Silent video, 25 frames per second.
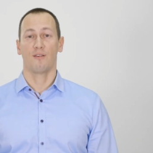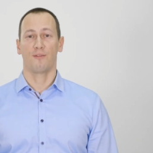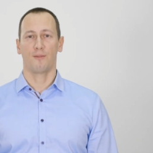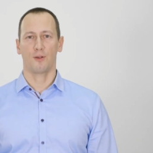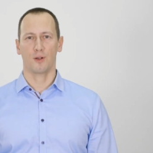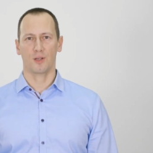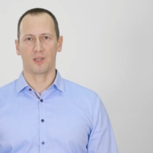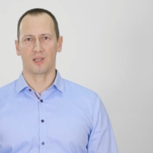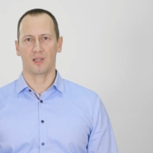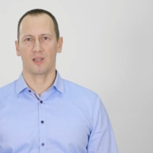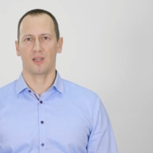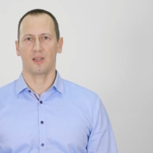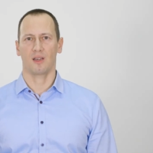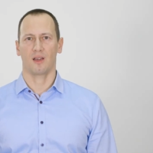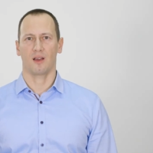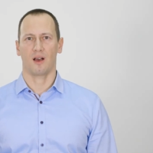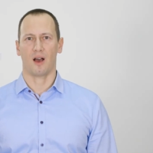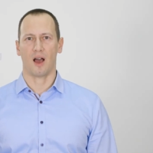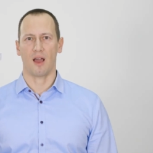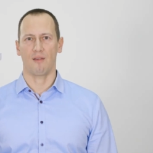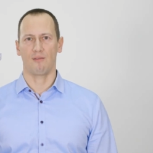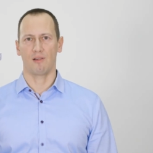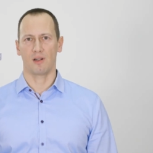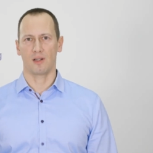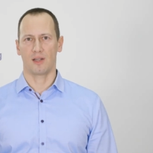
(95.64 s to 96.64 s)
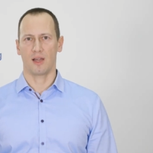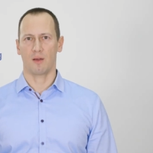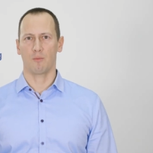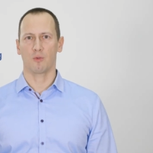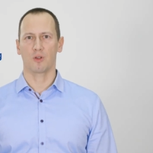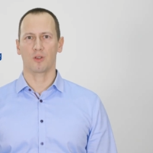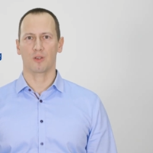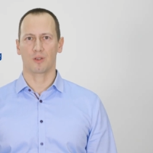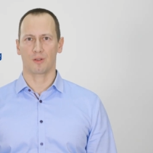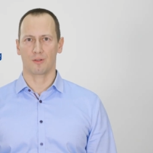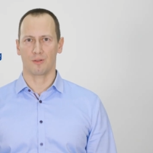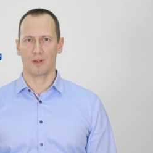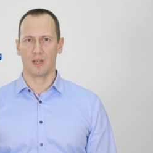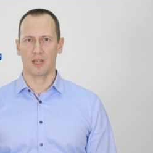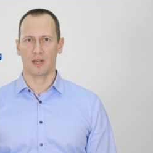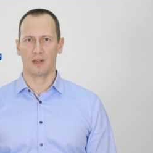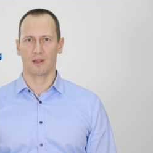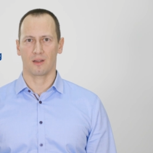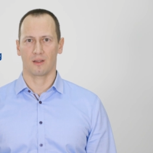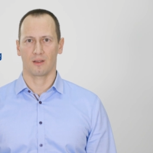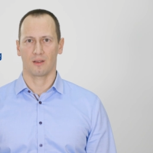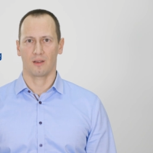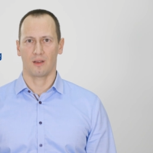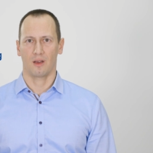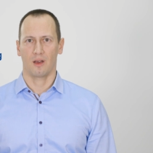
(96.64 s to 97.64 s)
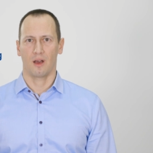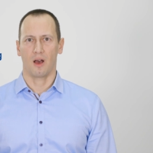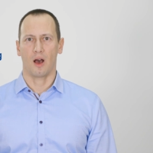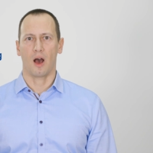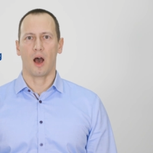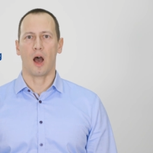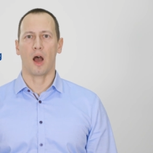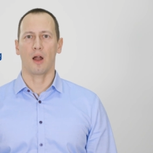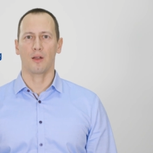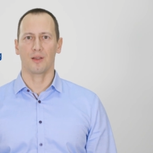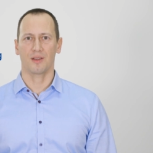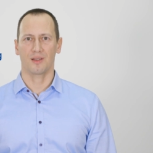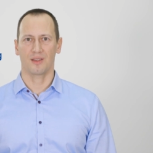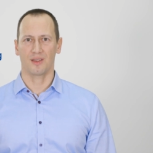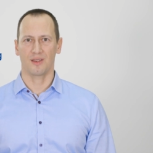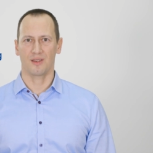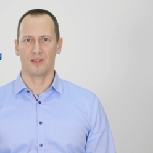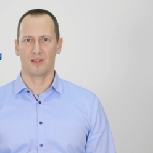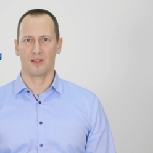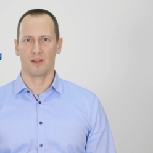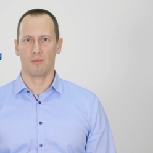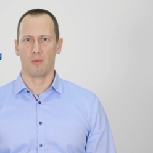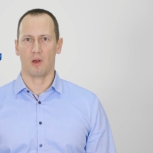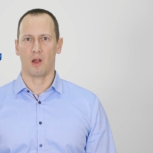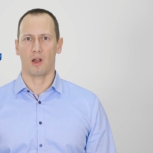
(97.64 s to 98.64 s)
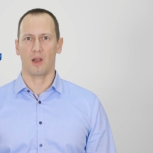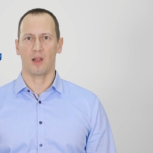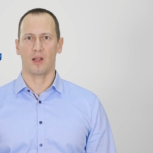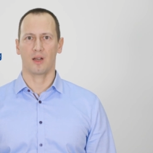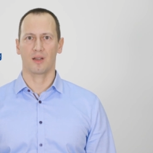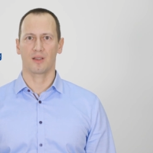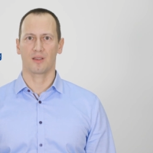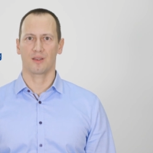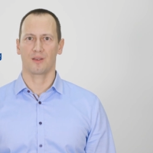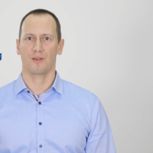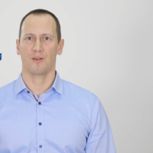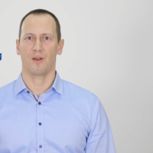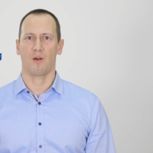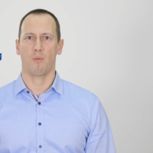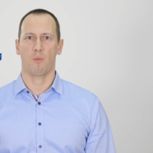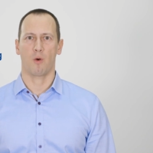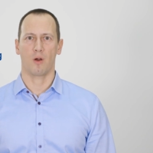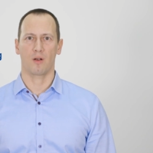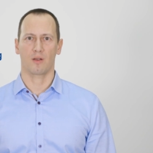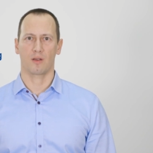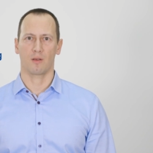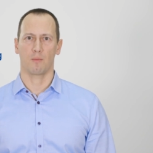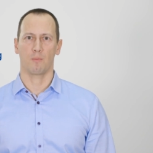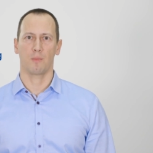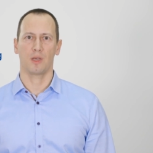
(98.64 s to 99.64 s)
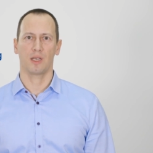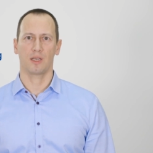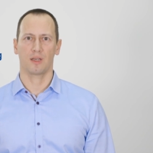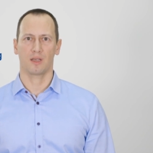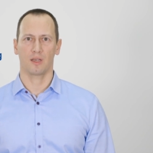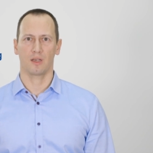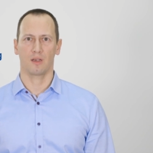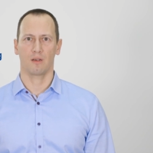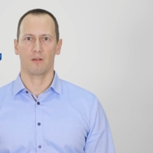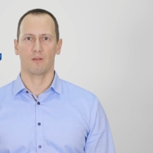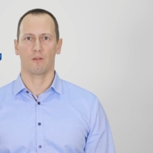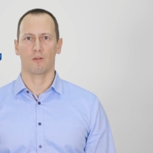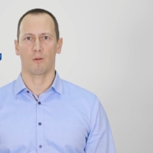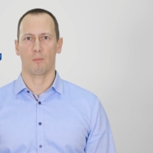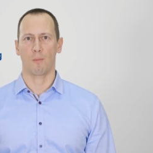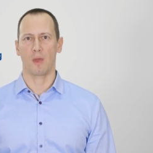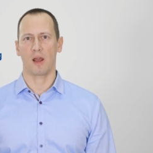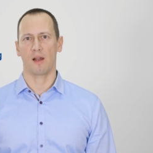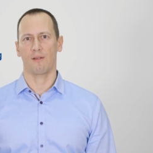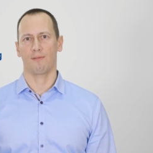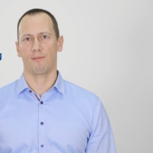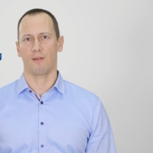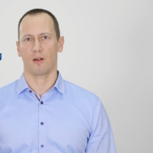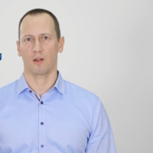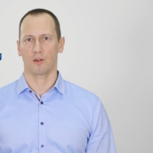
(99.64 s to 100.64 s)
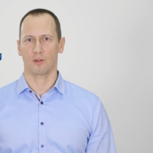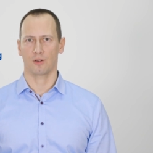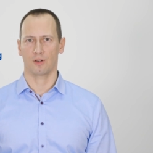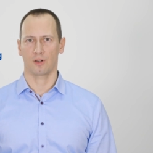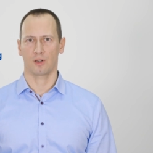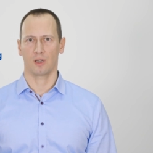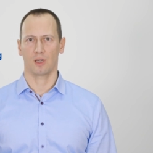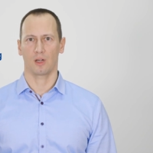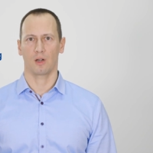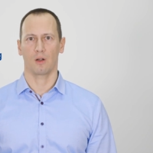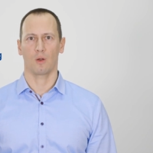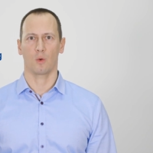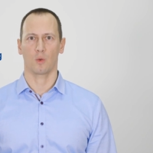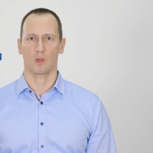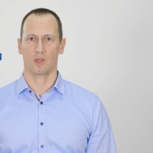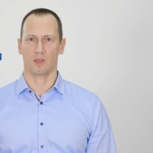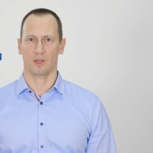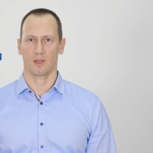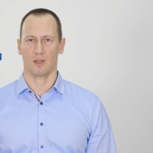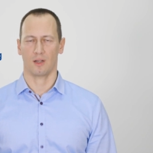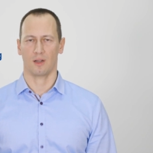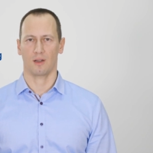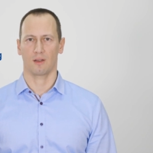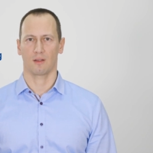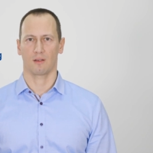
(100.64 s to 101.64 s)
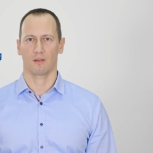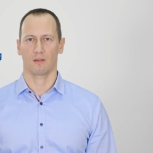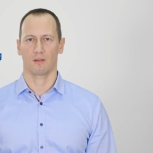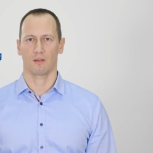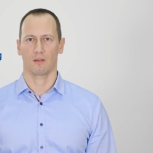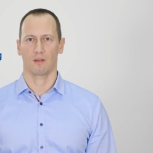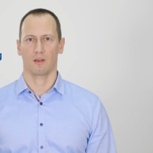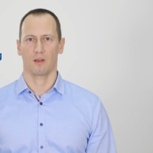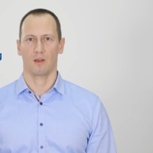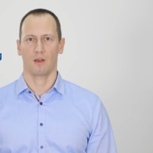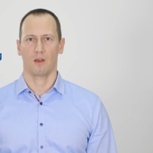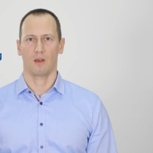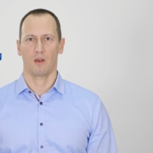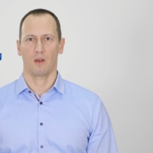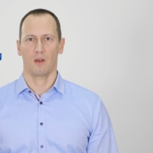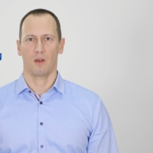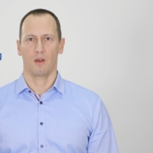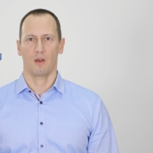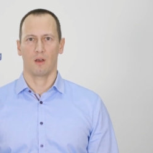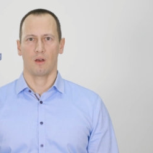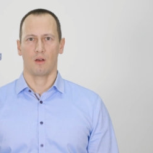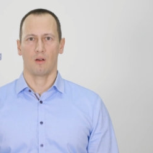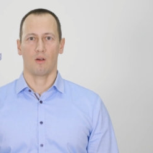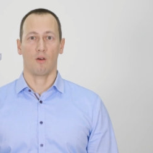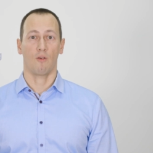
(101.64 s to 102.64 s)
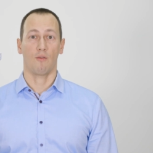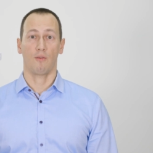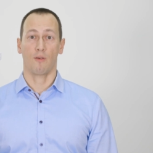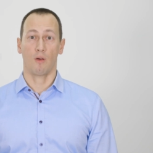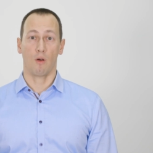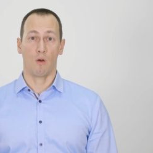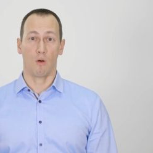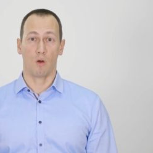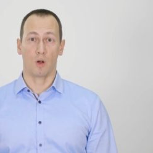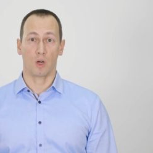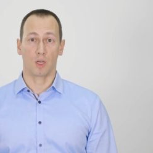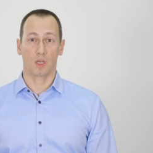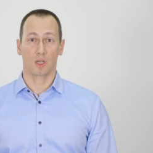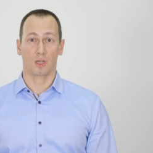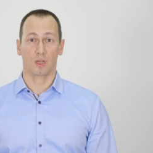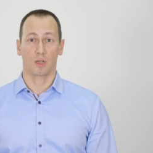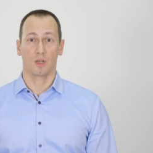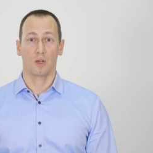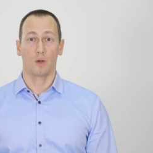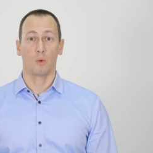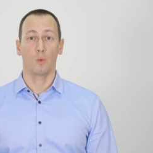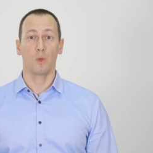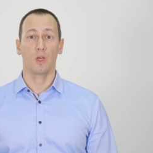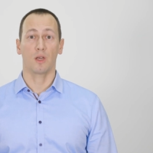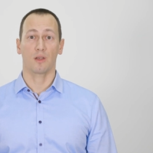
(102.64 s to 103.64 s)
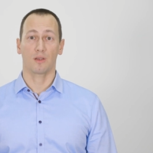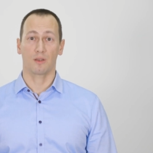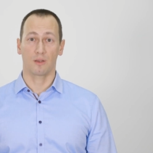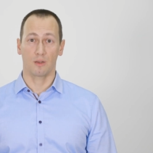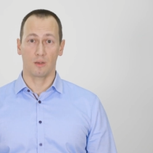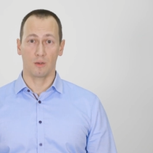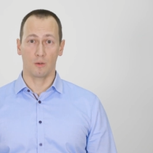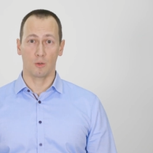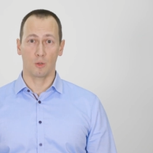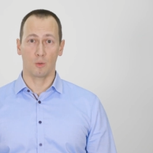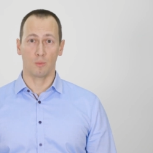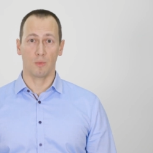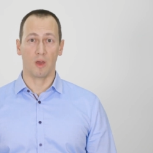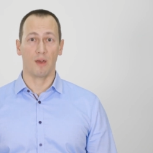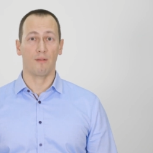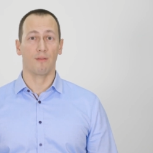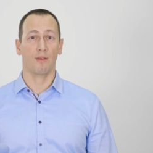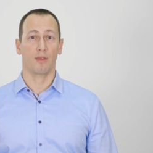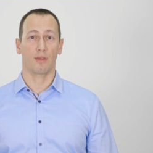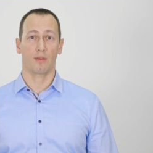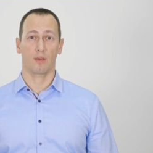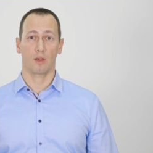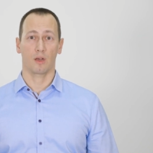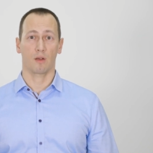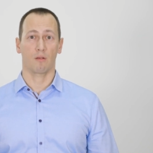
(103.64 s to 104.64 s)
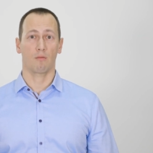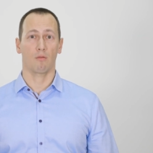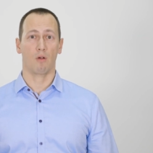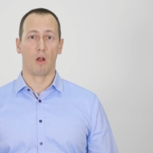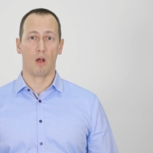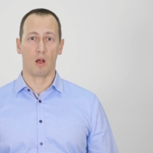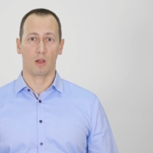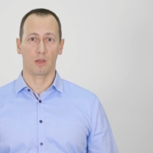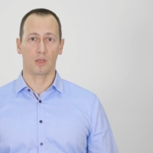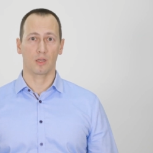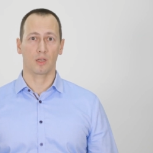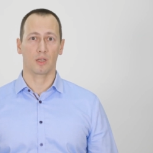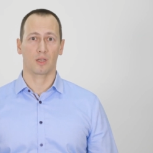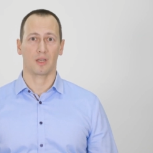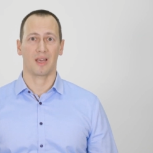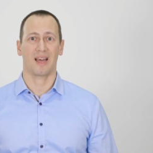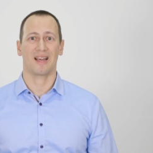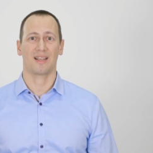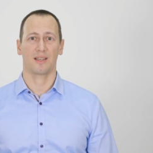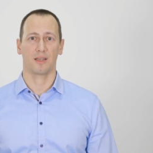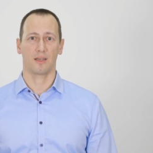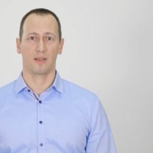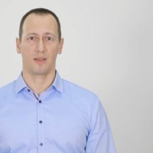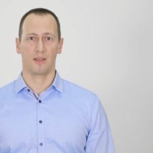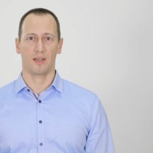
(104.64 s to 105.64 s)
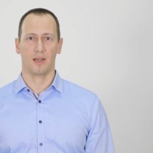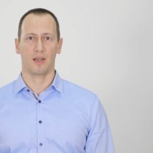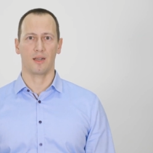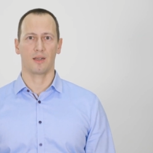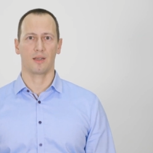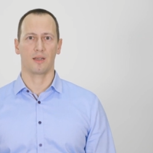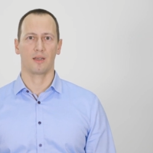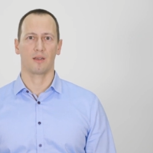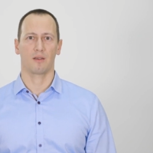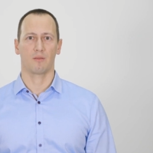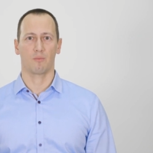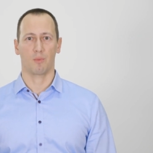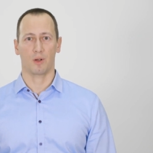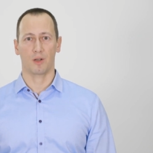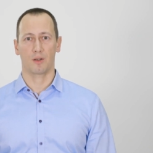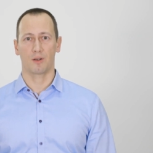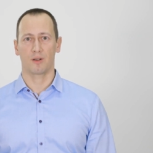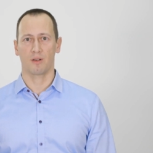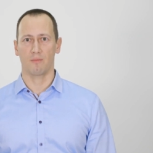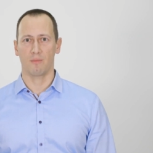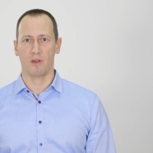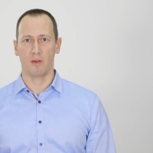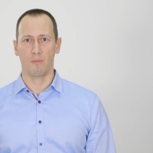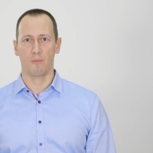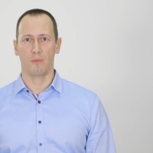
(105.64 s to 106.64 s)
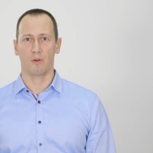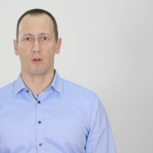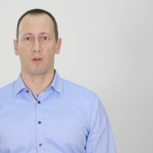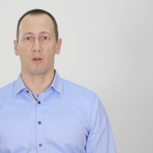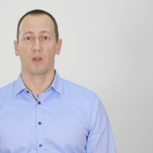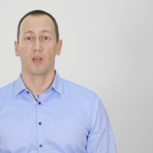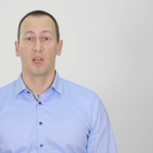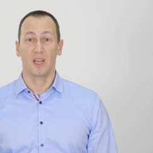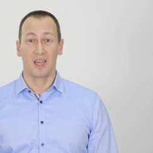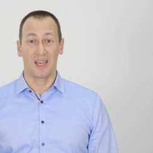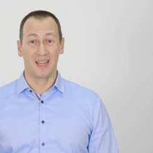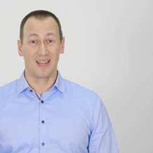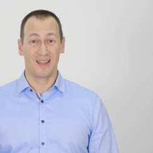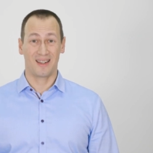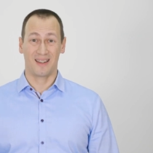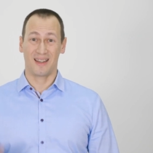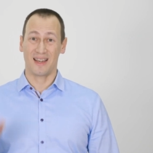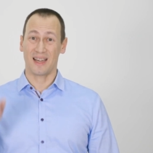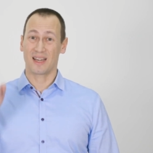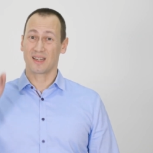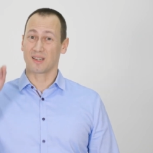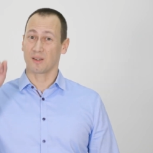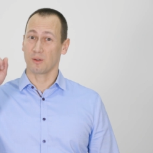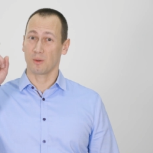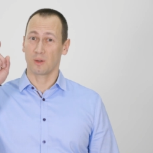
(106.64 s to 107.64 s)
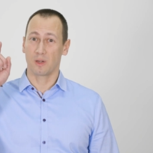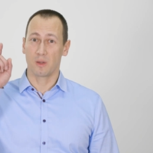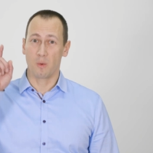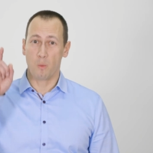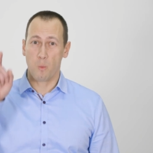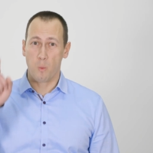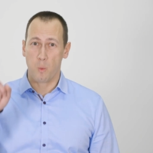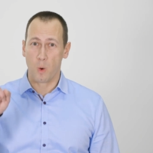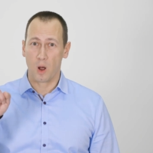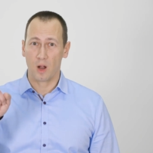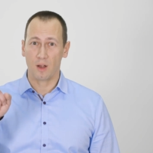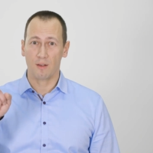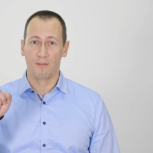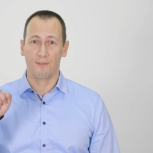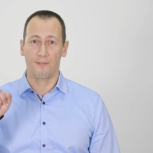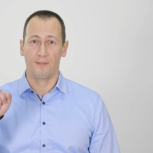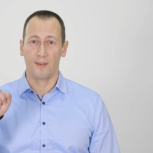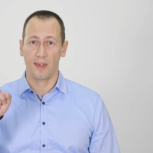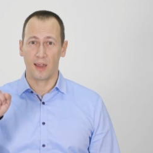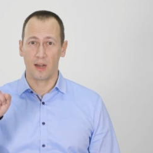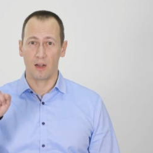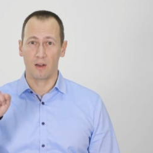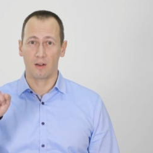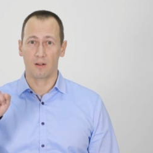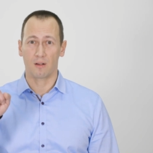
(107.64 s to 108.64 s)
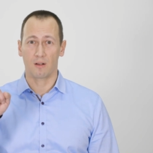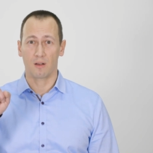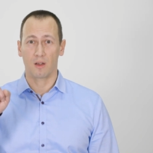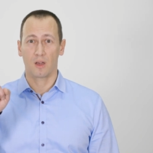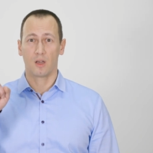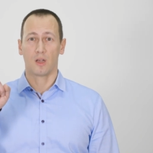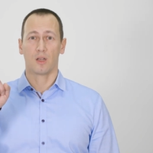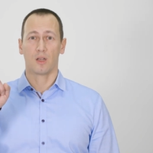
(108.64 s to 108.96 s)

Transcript: Firstly, I will demonstrate how the system alerts you about a missing or malfunctioning load cell. Of course, we assume everything runs as intended, but remember, it takes only one failure